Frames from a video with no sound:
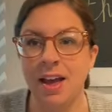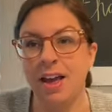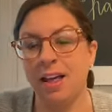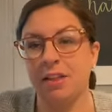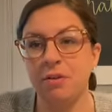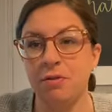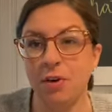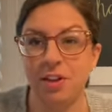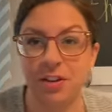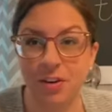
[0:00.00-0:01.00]
Hello,
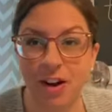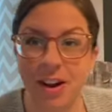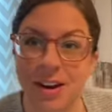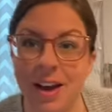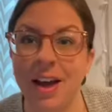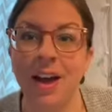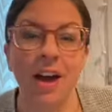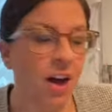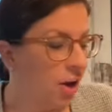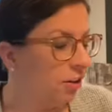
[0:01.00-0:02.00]
fourth grade.
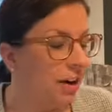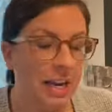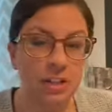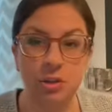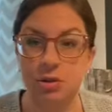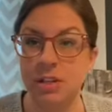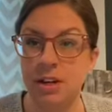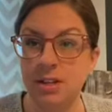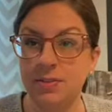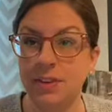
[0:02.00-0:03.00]
All right, so
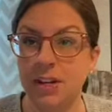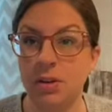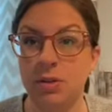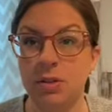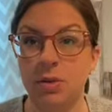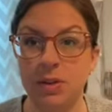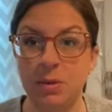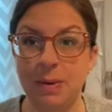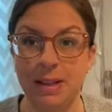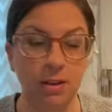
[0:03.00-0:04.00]
today's video is going to
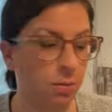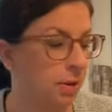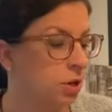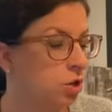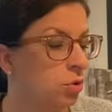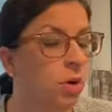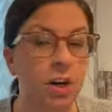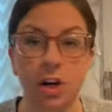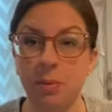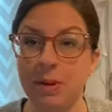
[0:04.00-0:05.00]
be a little bit
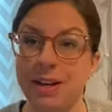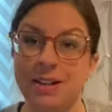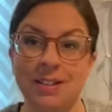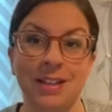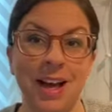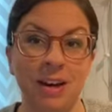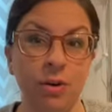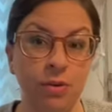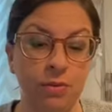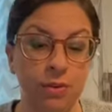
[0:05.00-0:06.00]
shorter because I don't
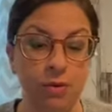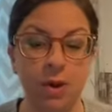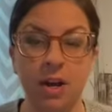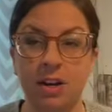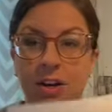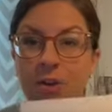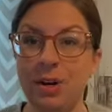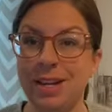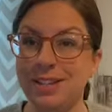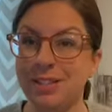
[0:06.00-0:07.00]
know if you
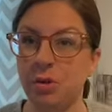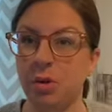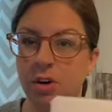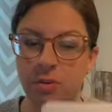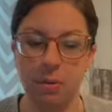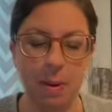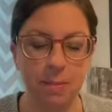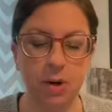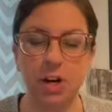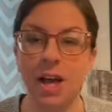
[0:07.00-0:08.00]
noticed or
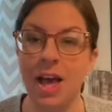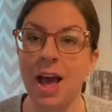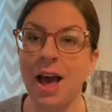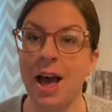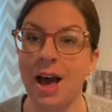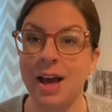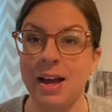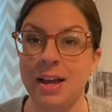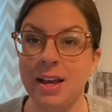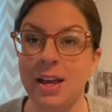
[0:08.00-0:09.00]
remembered,
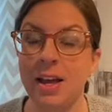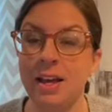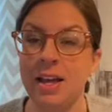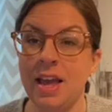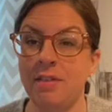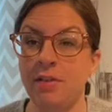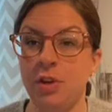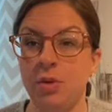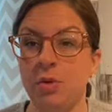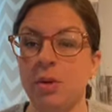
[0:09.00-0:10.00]
I gave
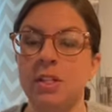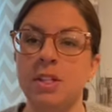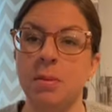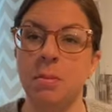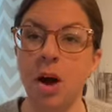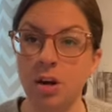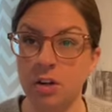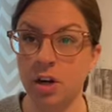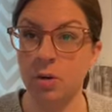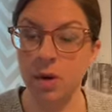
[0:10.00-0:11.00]
you
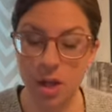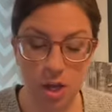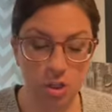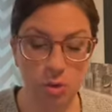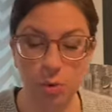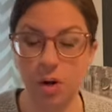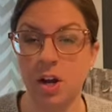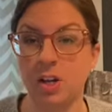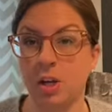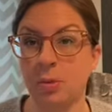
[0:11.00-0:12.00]
tomorrow to work
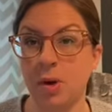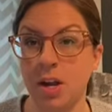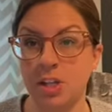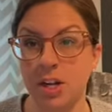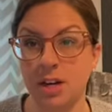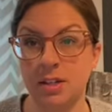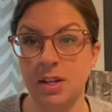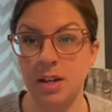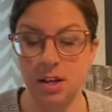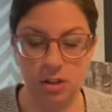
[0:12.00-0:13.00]
on your project.
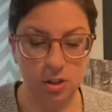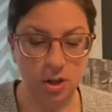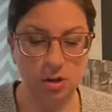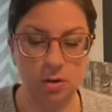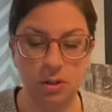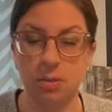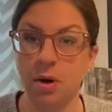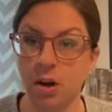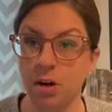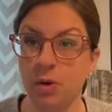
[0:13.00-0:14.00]
So
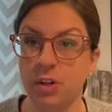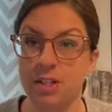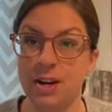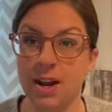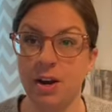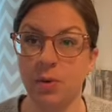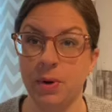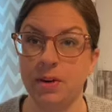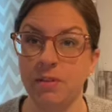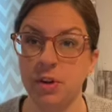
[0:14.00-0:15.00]
tomorrow or today or
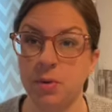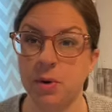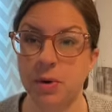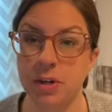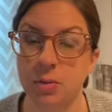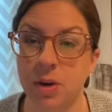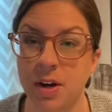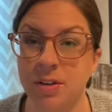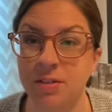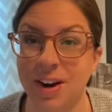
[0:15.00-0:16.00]
whenever you were going to work on
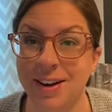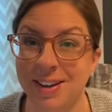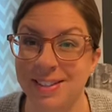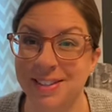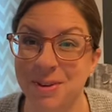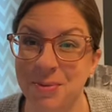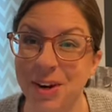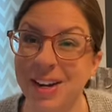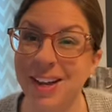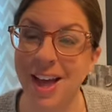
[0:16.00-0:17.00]
Friday's homework,
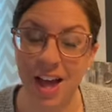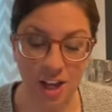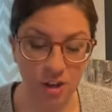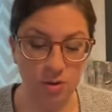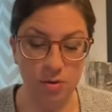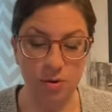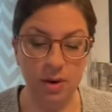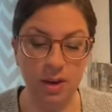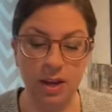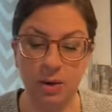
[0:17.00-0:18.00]
you
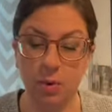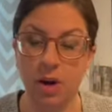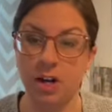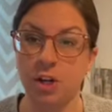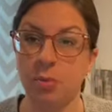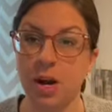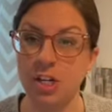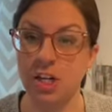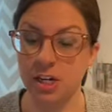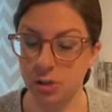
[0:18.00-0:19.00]
can work on your
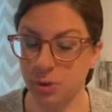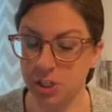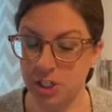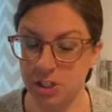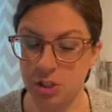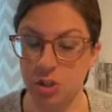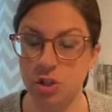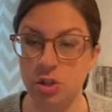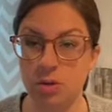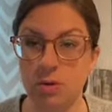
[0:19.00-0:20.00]
project, which is
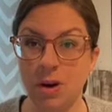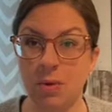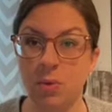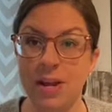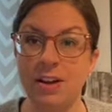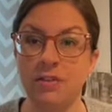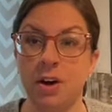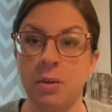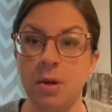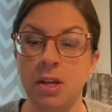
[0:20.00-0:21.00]
due a week
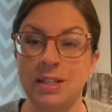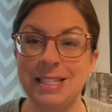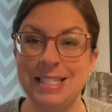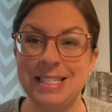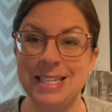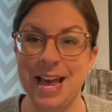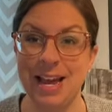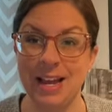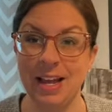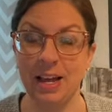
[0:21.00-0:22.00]
from
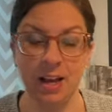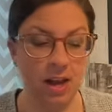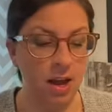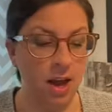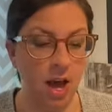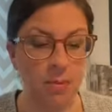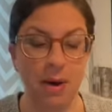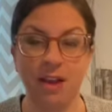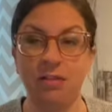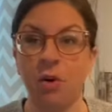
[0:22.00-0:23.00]
today.
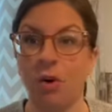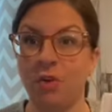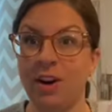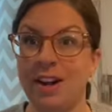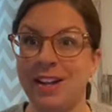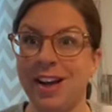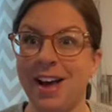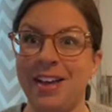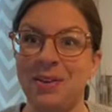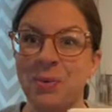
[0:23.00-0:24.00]
I've already
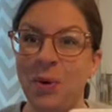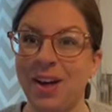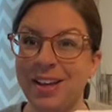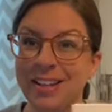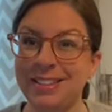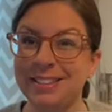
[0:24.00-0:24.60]
gotten one,